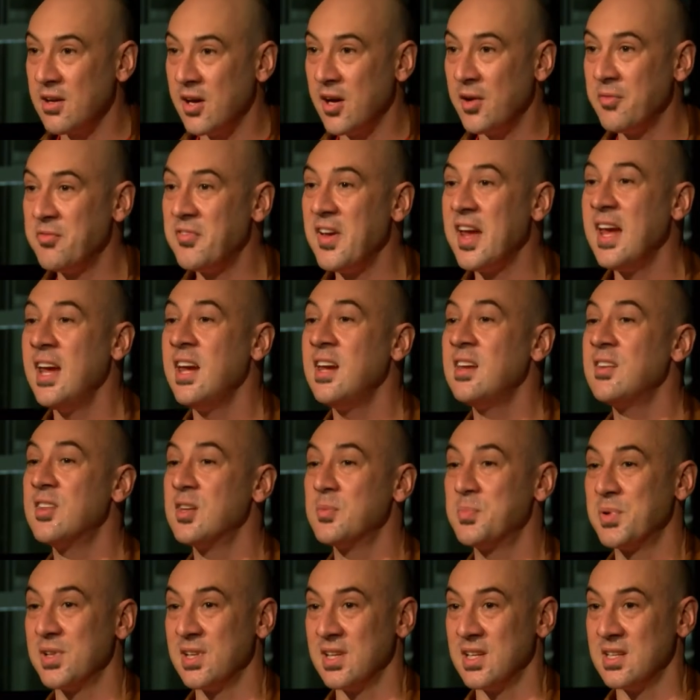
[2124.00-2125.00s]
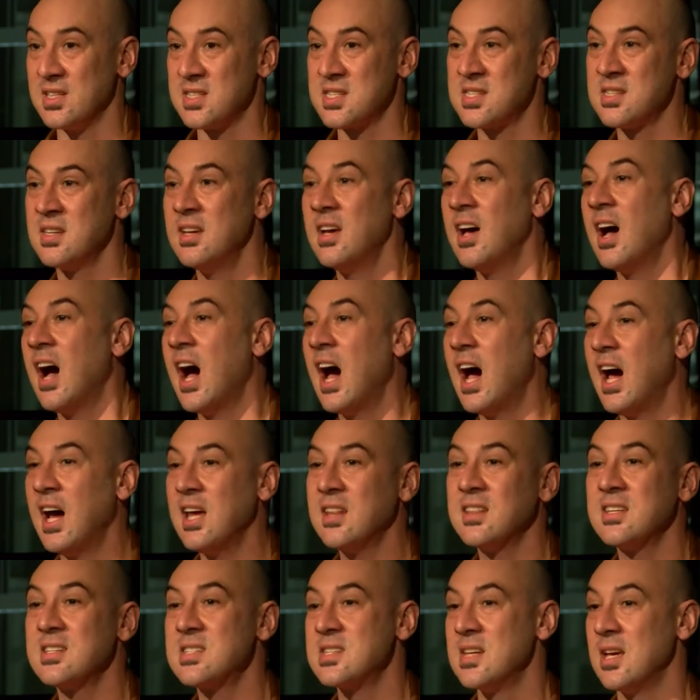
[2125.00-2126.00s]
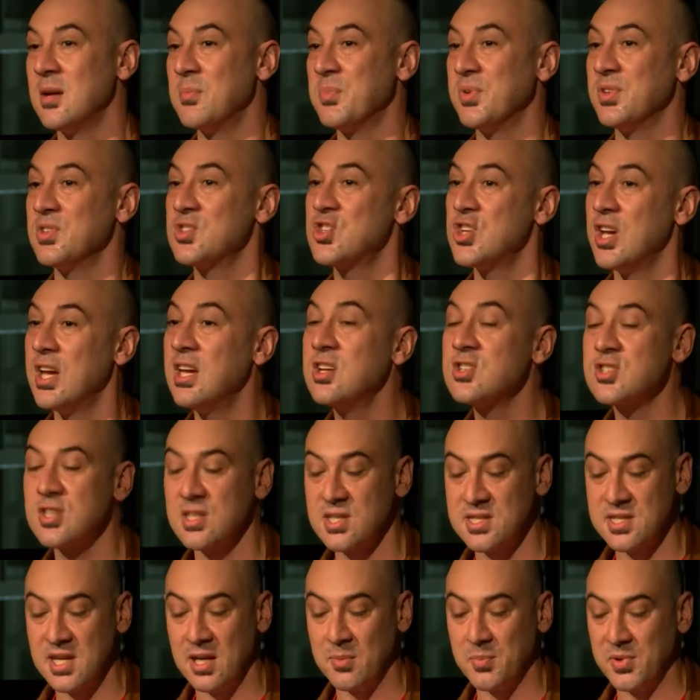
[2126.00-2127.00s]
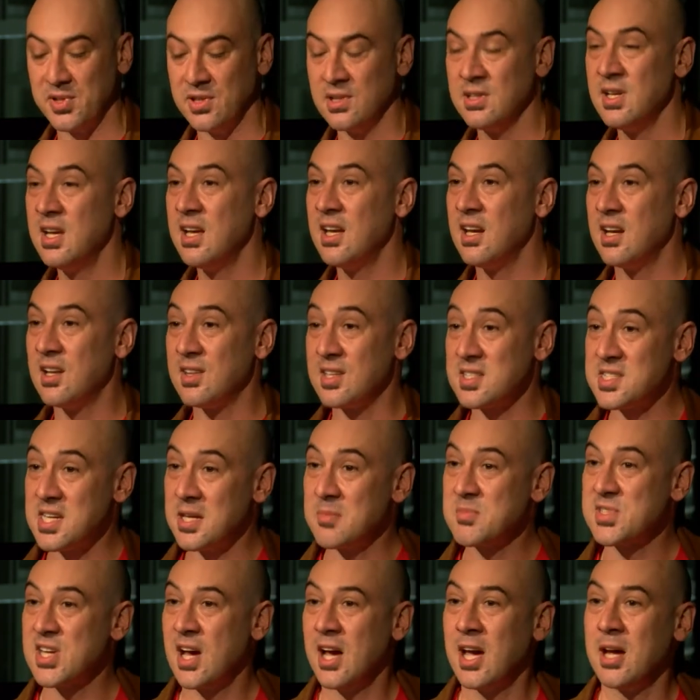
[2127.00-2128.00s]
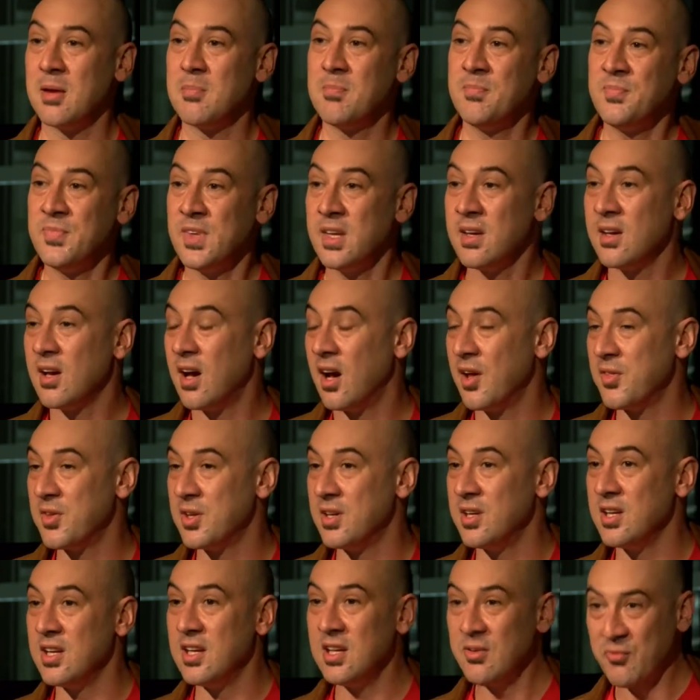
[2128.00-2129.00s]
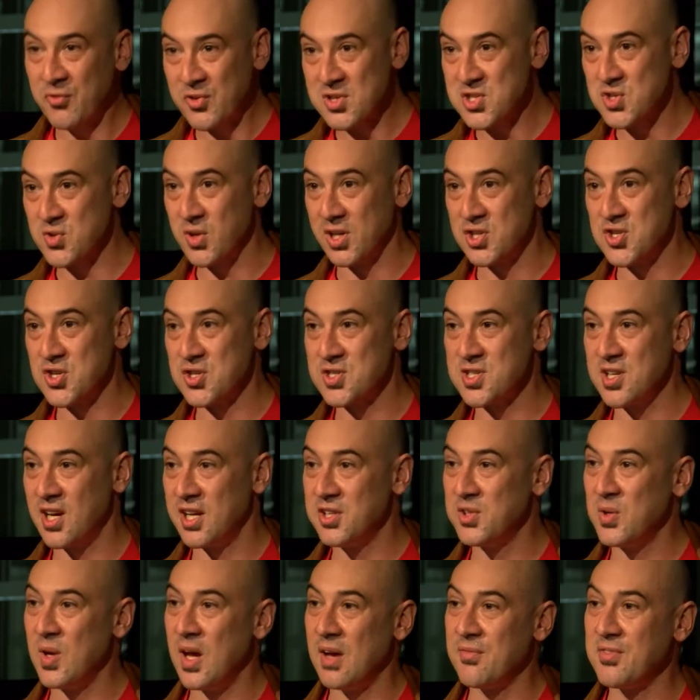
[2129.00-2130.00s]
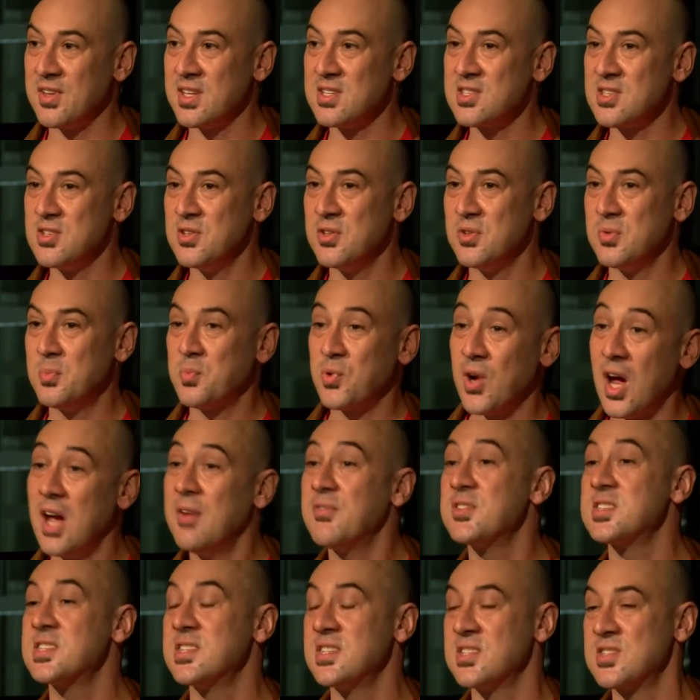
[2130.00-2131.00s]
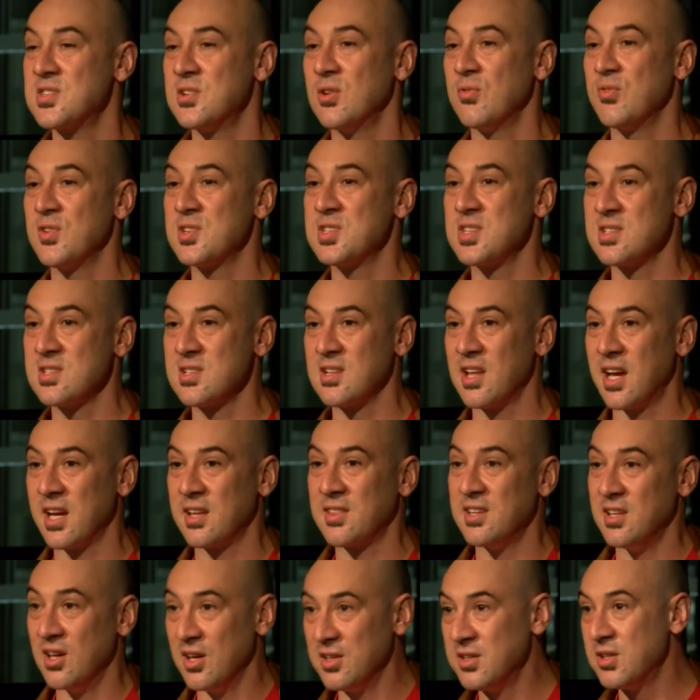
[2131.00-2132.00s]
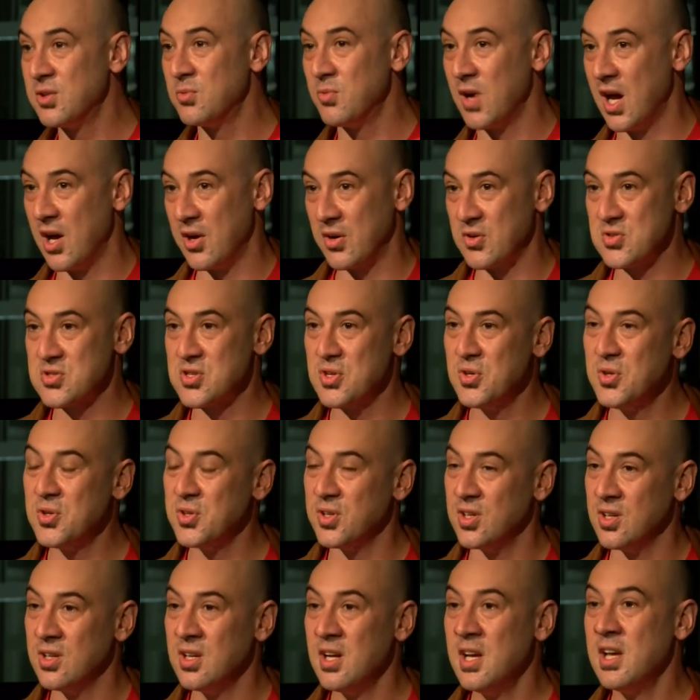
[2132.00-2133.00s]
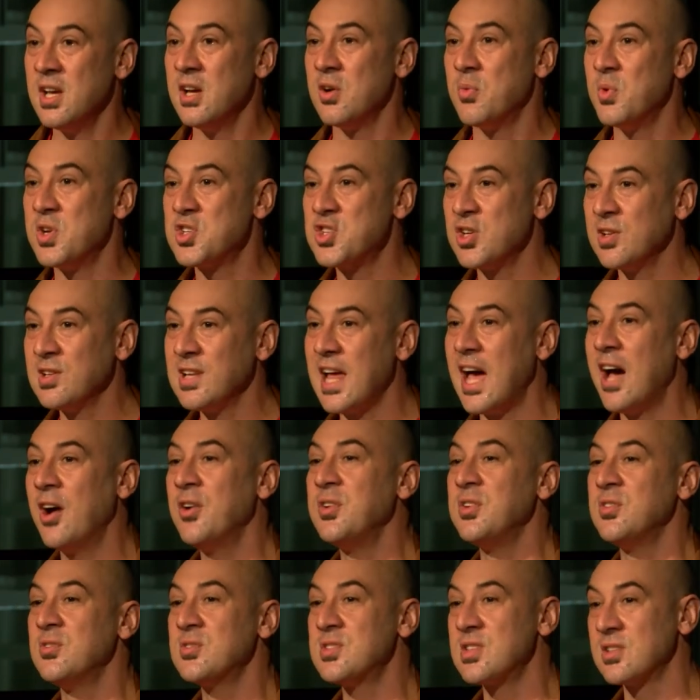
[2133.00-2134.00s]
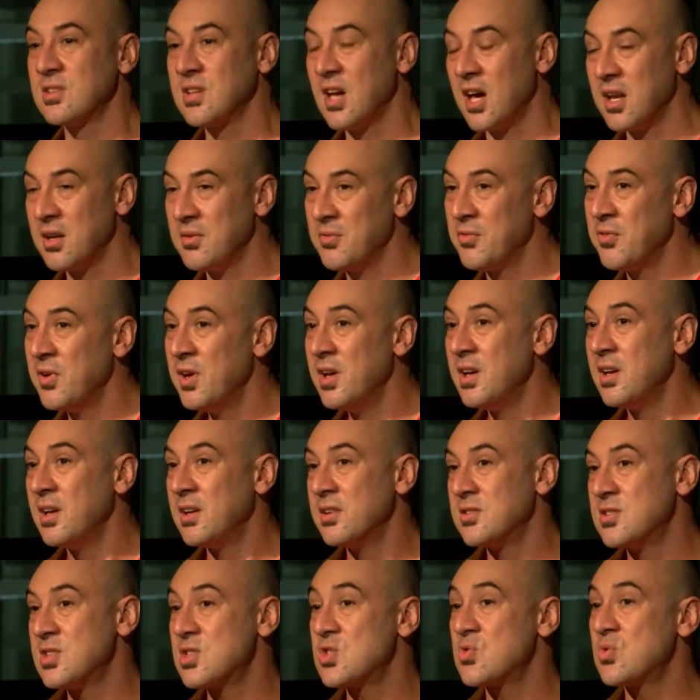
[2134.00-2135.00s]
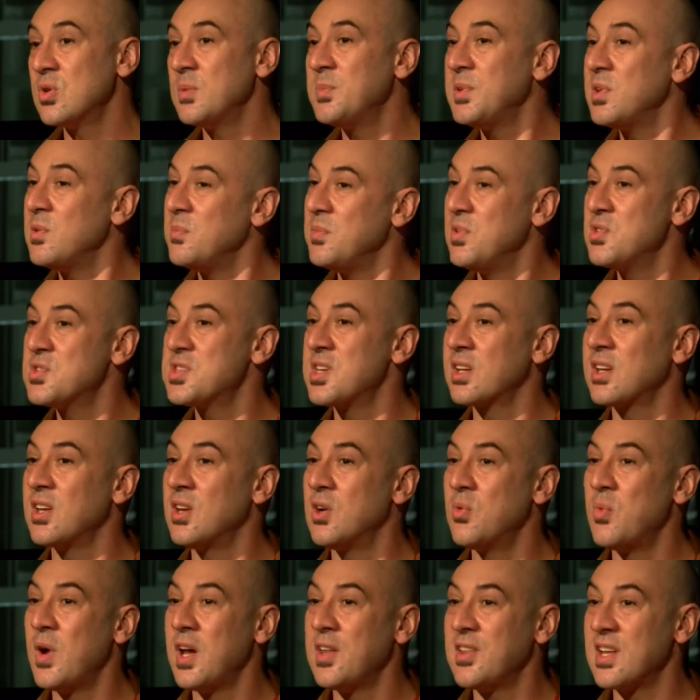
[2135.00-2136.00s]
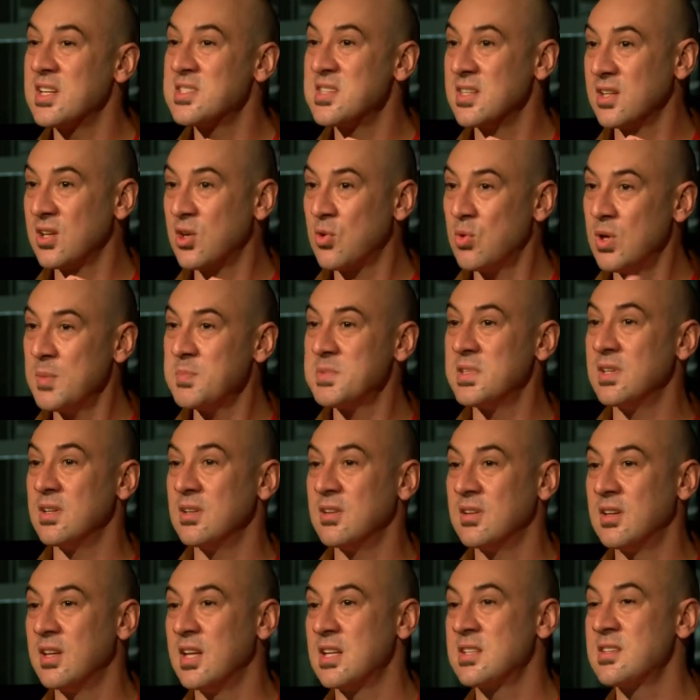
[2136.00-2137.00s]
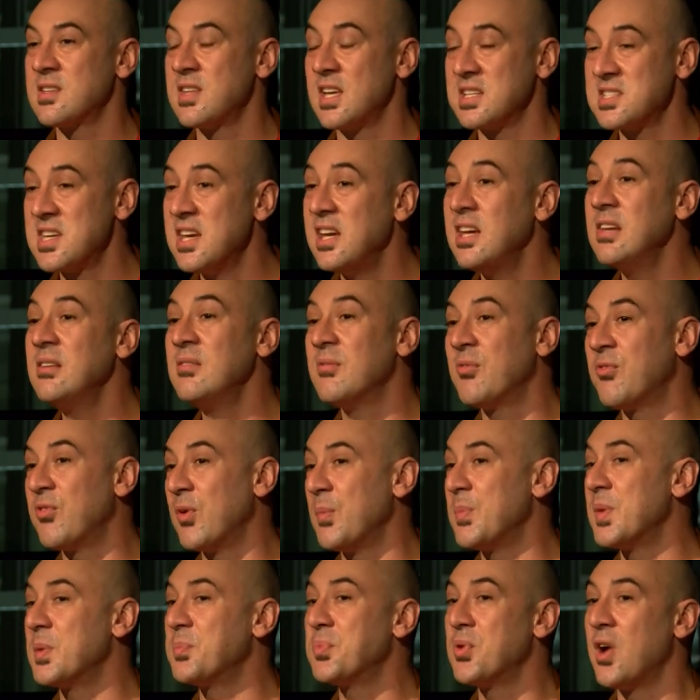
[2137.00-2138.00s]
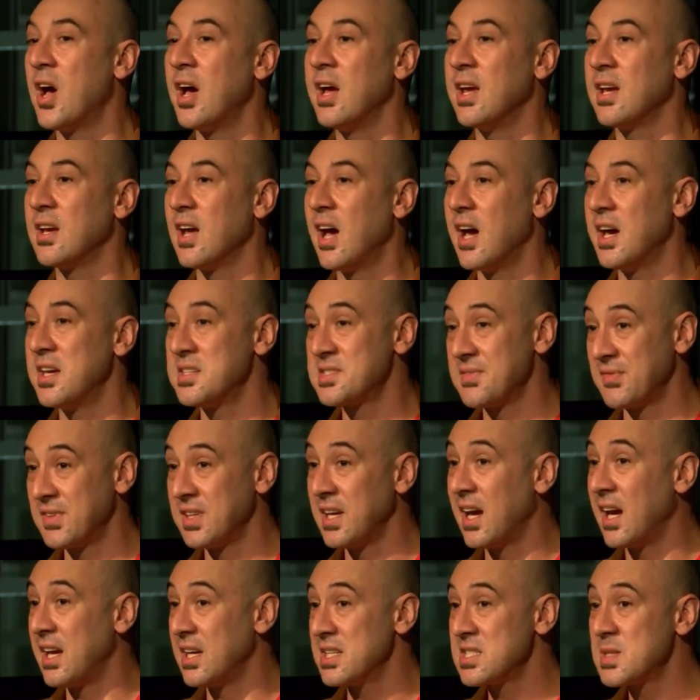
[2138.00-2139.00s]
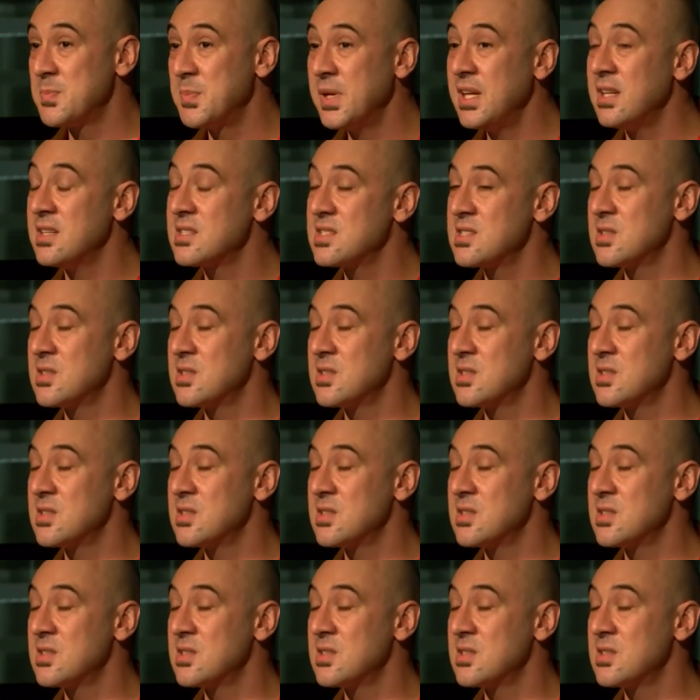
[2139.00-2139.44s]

Evade the police, hide the sample, change the sample. And at the same time, on the infrastructure side, you have these new privacy services like the Onion Router or Tor, which allow you to kind of distribute music in a way that's encrypted, that, that's hidden from the prying eyes of the ISPs.